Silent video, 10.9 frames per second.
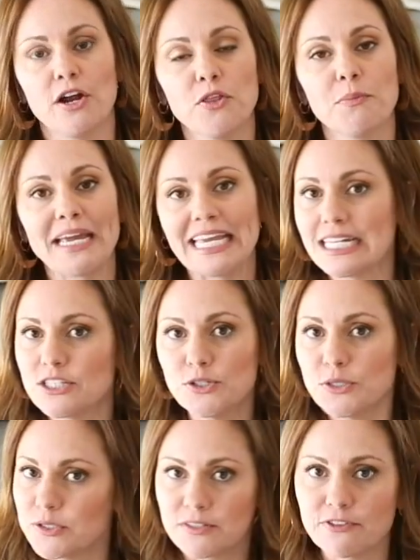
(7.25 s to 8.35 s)
Although my kids do
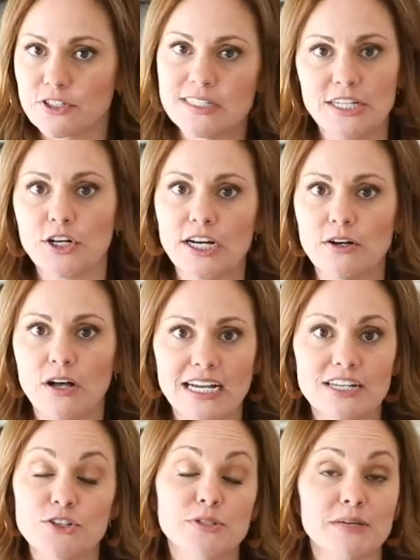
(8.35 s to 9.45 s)
use it for cereal,
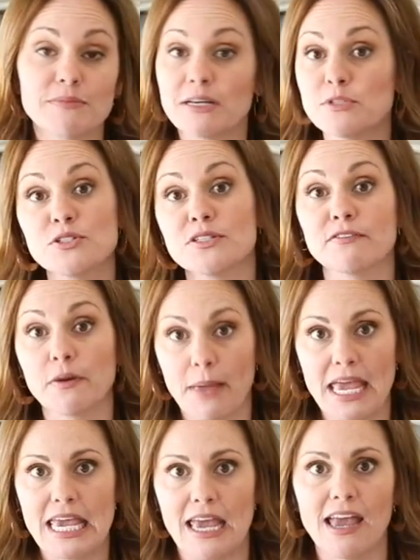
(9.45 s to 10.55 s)
I do sometimes use it for
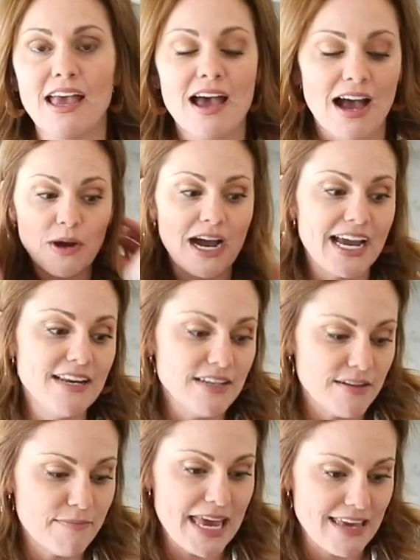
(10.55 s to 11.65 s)
baking. So I
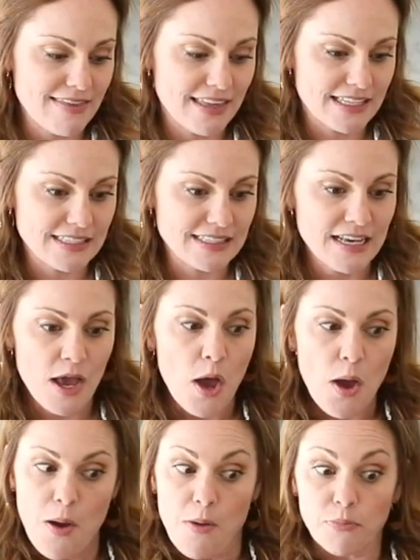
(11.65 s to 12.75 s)
make this
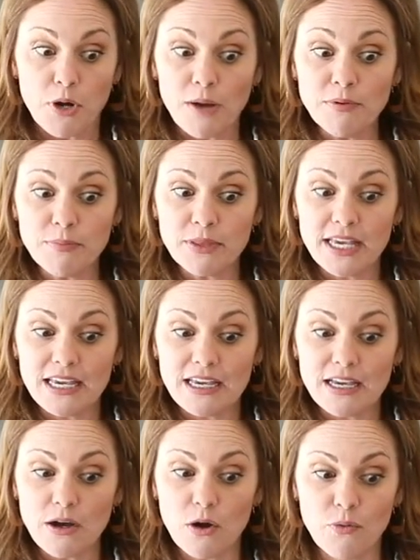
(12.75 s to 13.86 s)

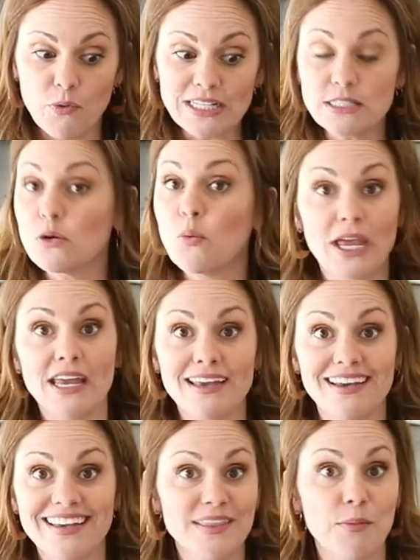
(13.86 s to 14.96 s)
probably once a
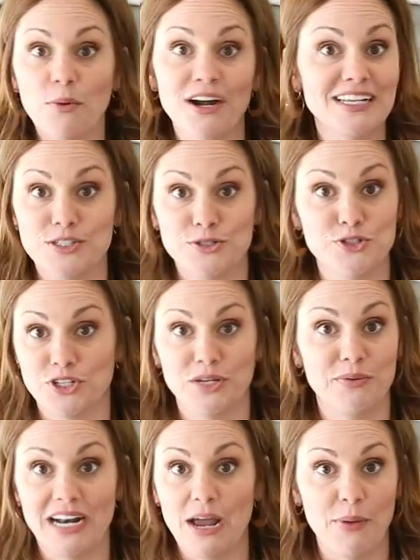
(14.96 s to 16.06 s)
week in the mornings usually
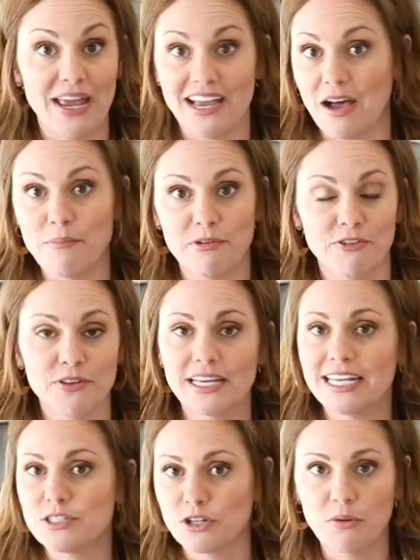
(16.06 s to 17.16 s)
when I wake up. Before the
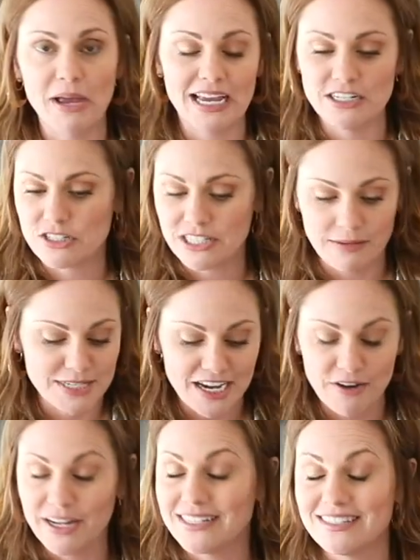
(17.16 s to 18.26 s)
kids are awake, I just come
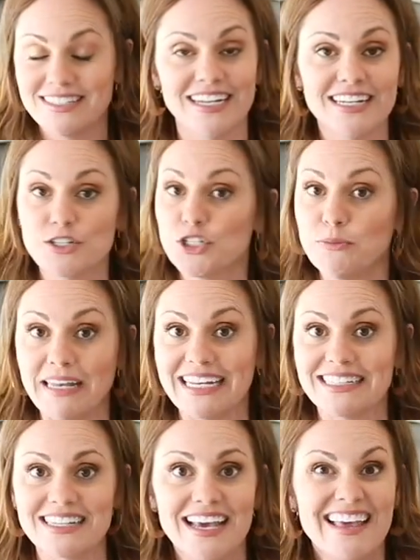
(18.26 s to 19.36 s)
down, it's done in 2
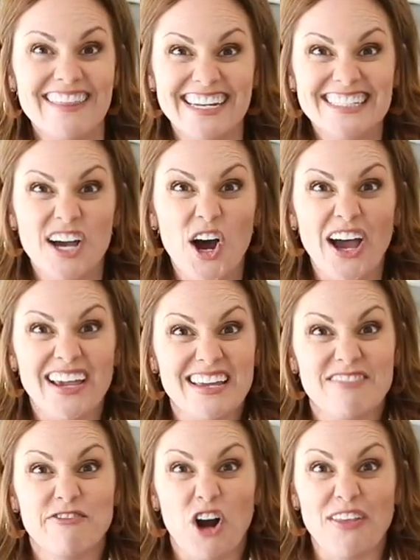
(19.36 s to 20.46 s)
minutes, then it's hot
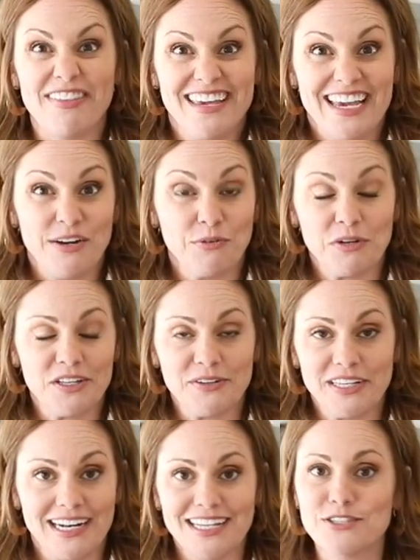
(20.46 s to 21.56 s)
and frothy and really,
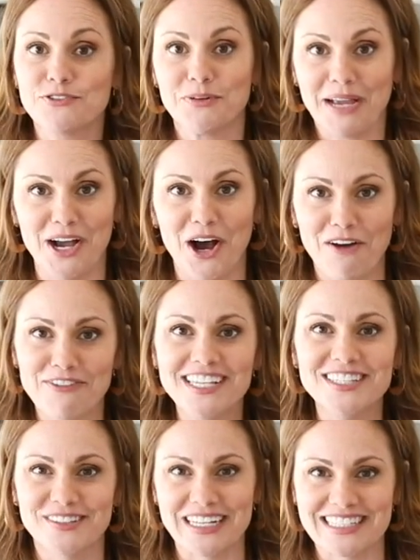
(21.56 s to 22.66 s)
really nice for my coffee.
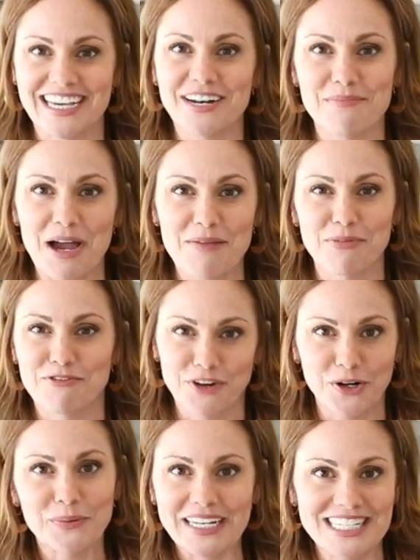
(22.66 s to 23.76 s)
So that's kind of my
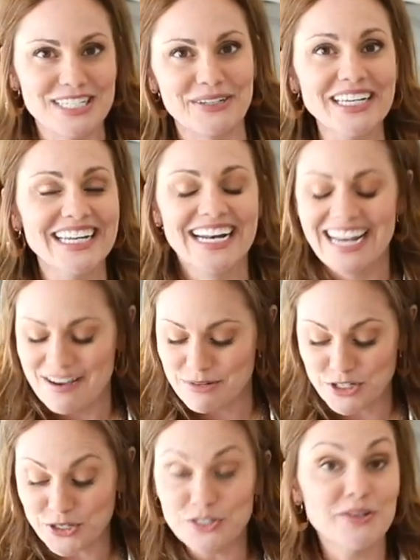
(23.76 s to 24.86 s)
preferred way to do it.
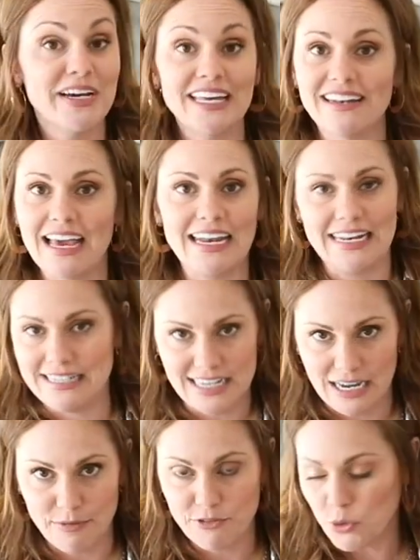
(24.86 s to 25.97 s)
But you can do it at any
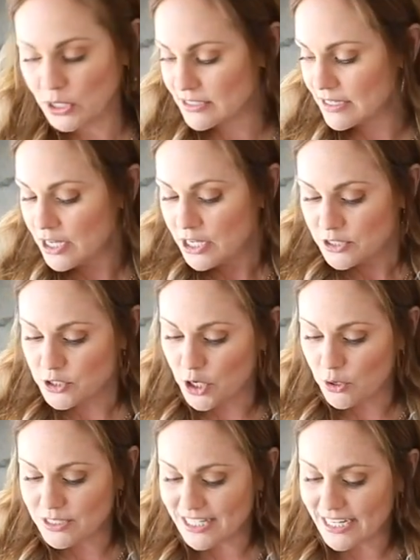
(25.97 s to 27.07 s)
time, of course.
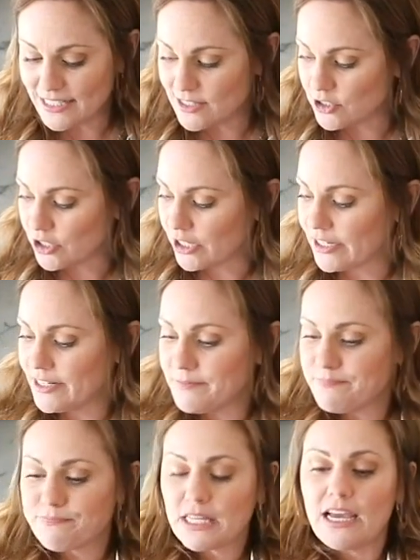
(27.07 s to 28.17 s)
So to get
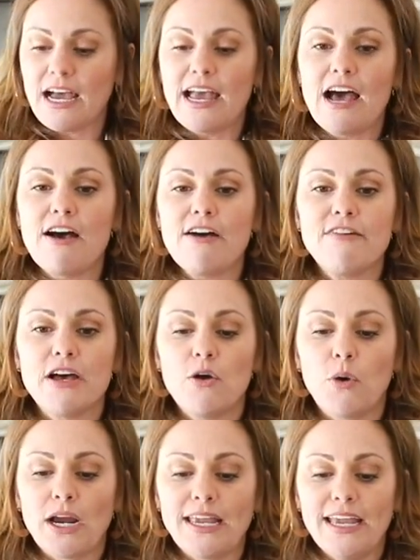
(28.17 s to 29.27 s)
started, I have
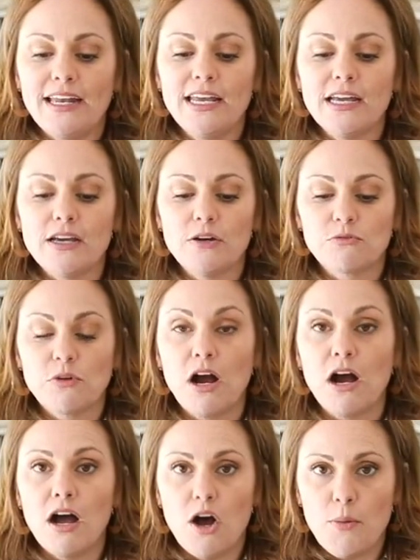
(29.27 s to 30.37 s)
organic
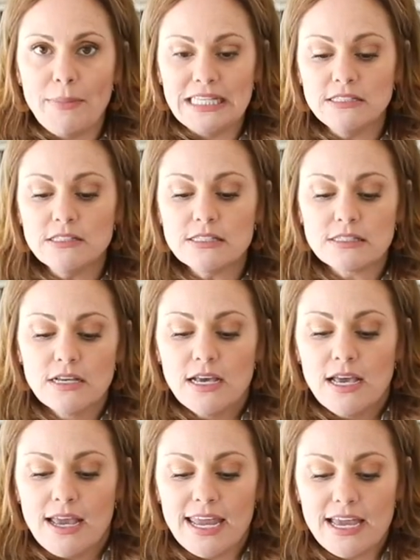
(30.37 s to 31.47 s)
raw almonds
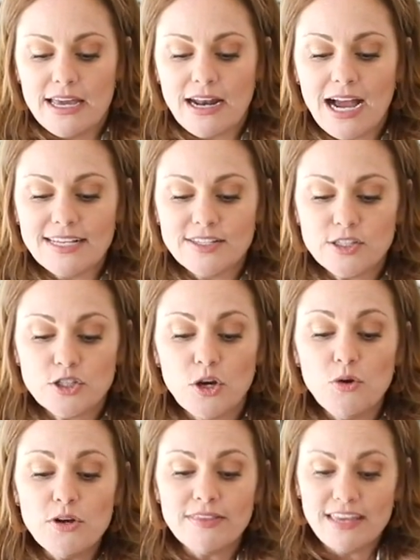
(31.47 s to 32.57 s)
and I
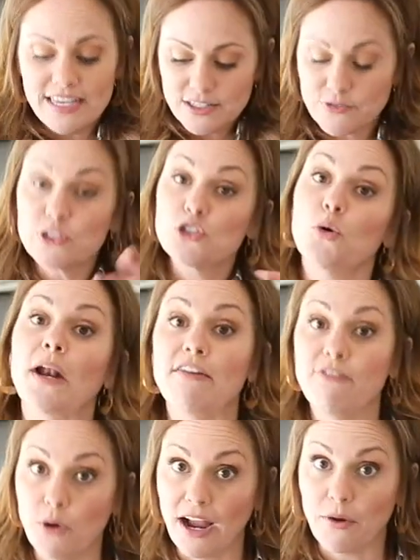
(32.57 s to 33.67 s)
soak these for
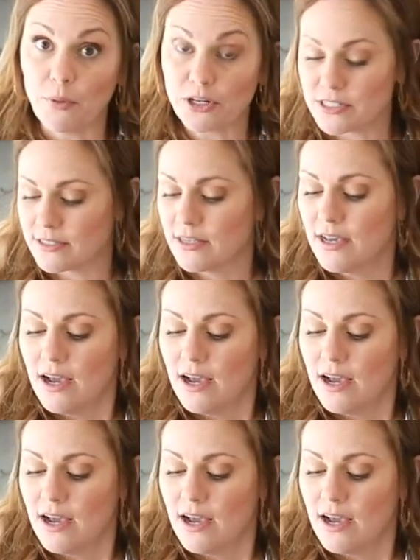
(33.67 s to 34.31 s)
24 hours.